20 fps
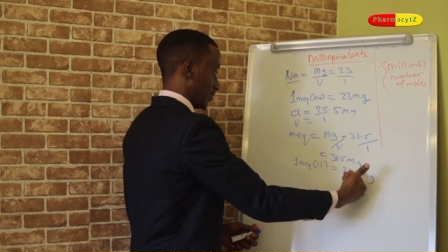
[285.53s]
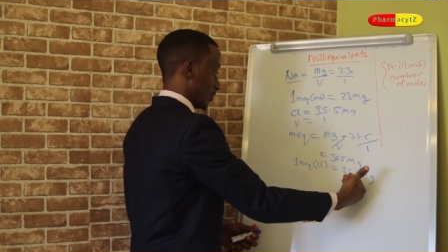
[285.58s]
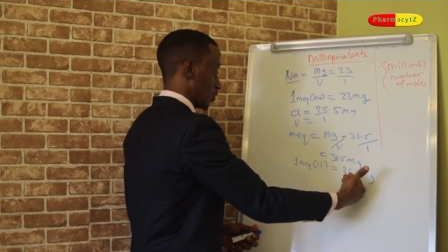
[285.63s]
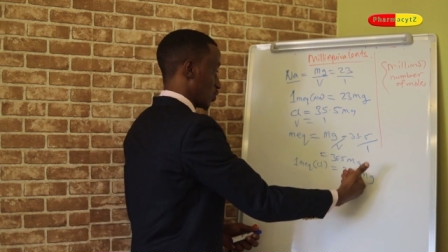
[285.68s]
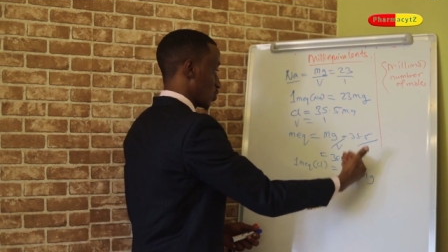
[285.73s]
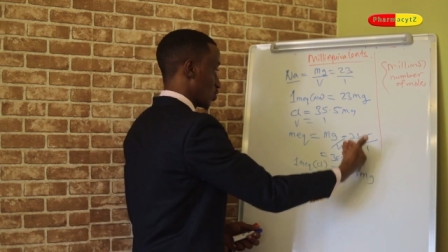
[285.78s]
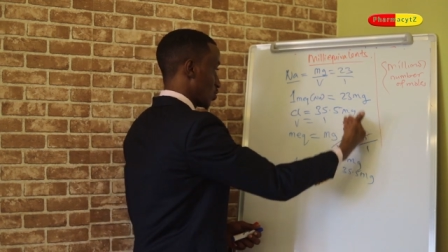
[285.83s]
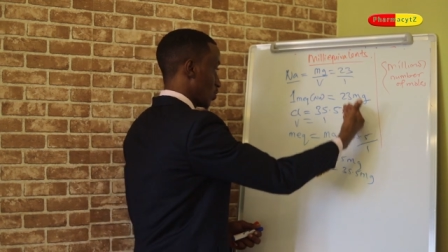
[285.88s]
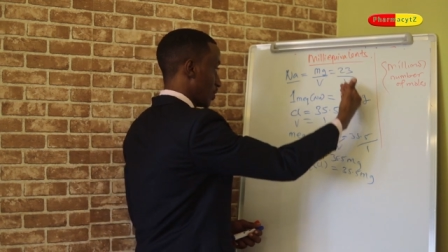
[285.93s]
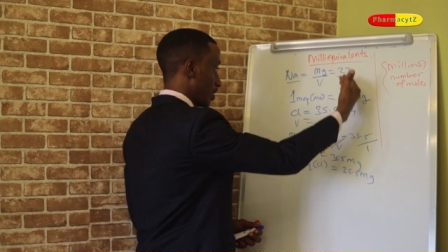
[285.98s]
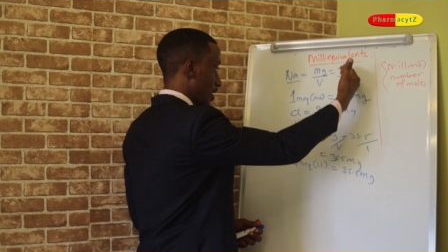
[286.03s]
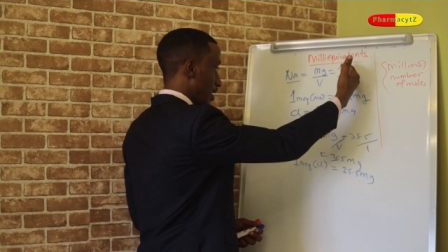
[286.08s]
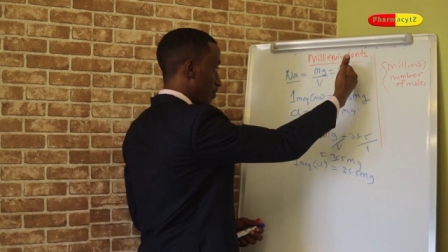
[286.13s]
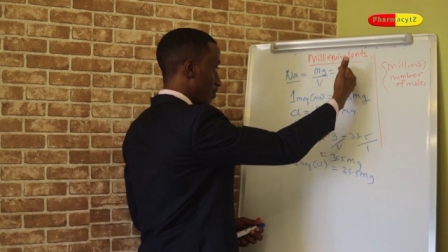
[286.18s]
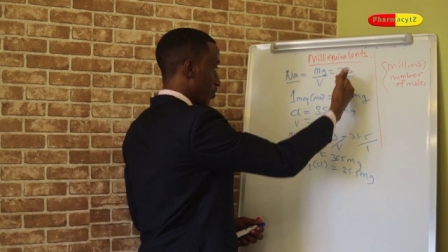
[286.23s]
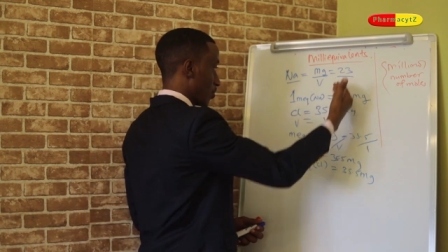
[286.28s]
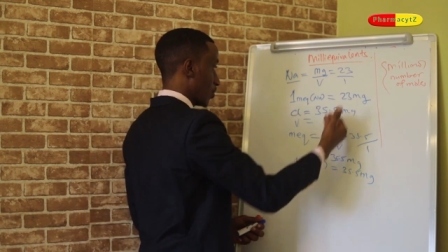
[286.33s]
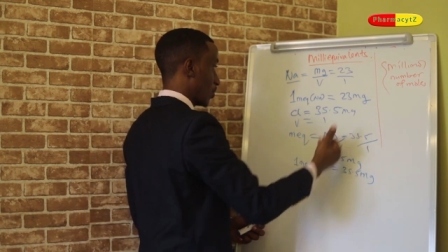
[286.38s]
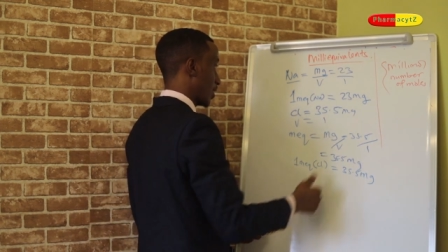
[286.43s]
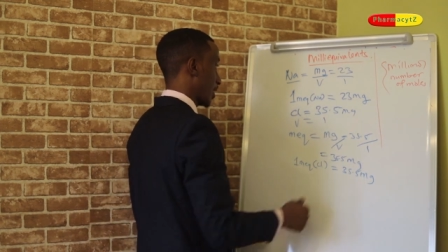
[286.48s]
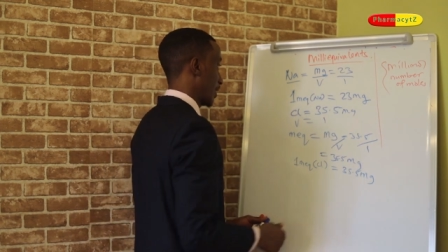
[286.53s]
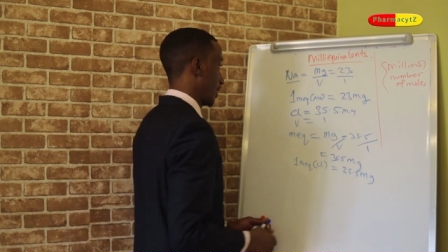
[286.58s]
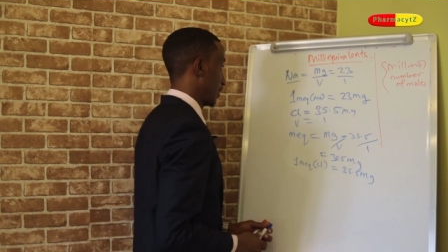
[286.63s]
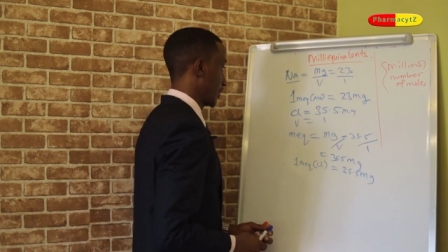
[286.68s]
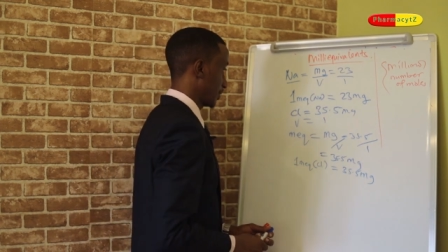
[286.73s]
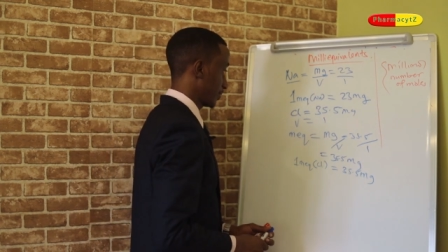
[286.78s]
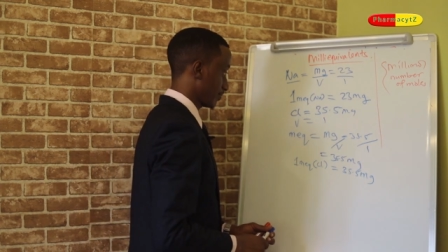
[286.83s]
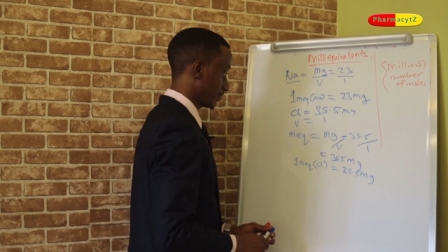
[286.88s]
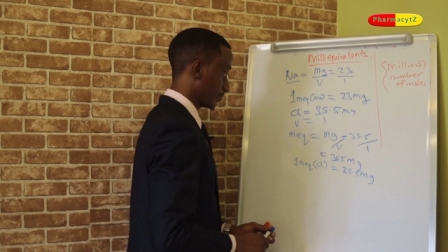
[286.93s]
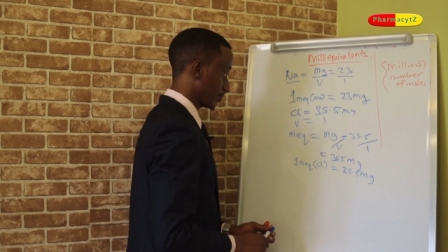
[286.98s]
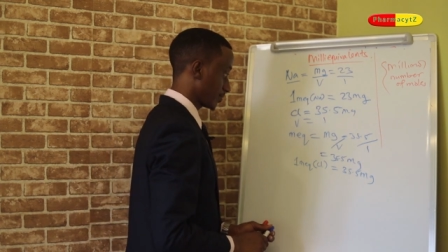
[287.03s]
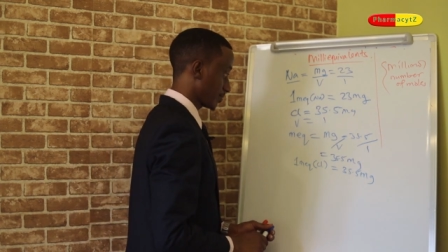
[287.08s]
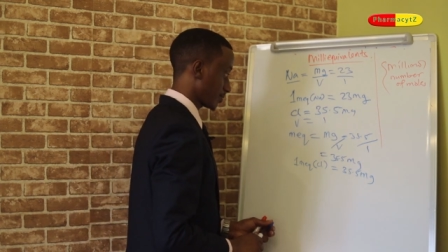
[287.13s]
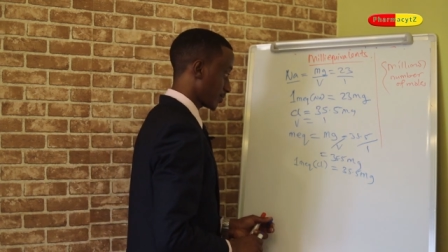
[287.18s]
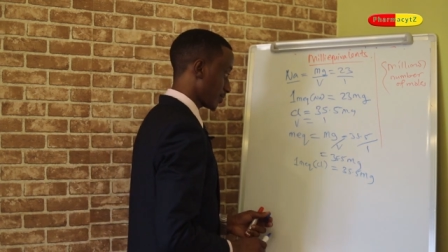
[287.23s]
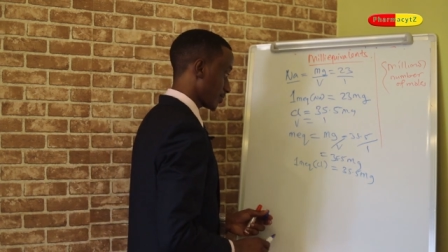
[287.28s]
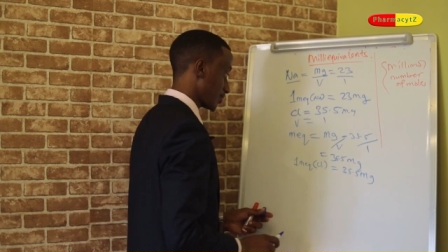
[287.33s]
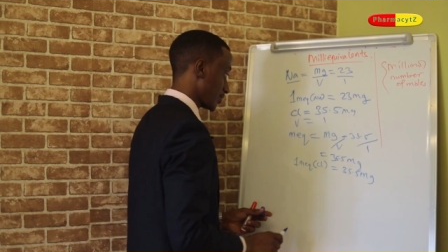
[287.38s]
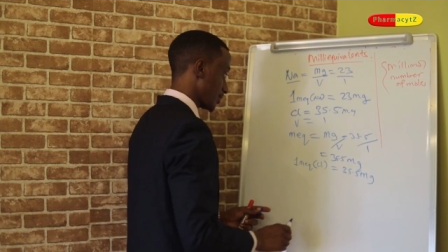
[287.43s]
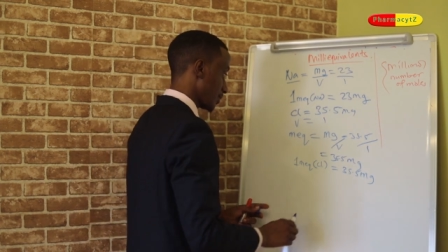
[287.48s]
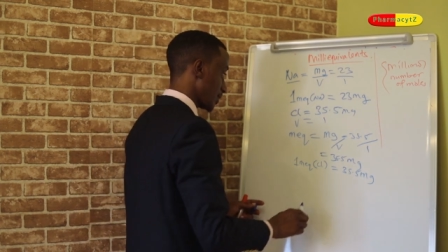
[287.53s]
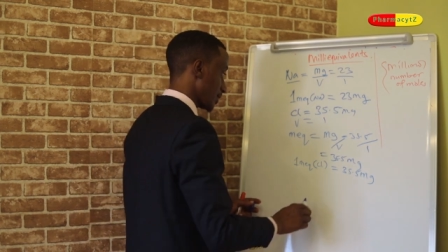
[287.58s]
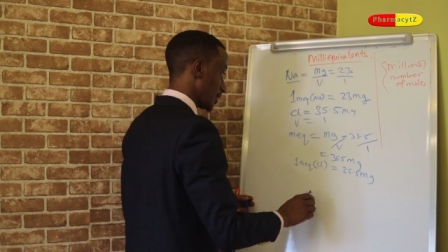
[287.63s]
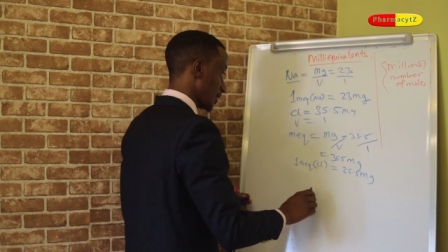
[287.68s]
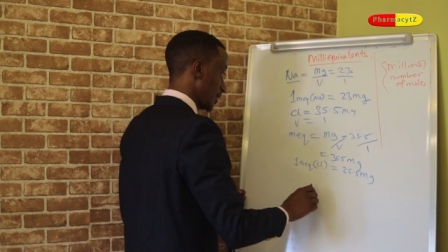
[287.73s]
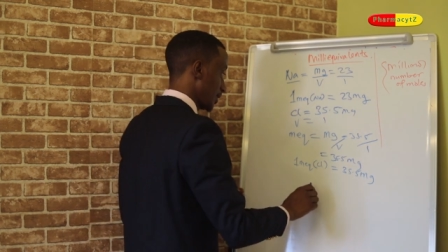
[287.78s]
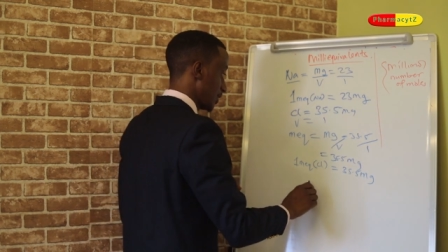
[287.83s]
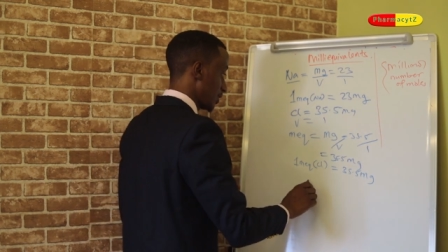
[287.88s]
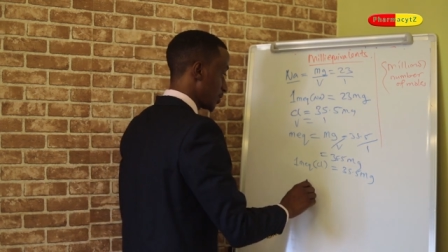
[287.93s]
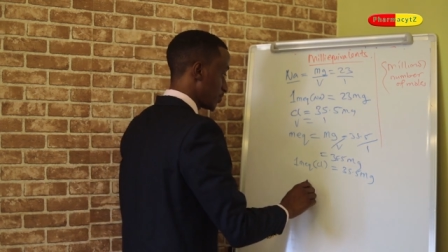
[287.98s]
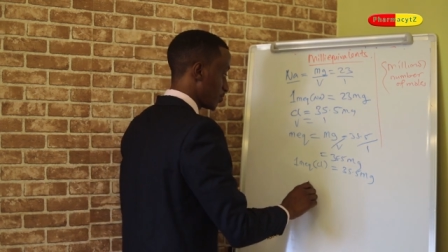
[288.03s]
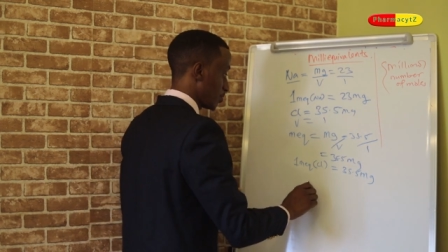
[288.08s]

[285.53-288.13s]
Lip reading: sodium chloride, is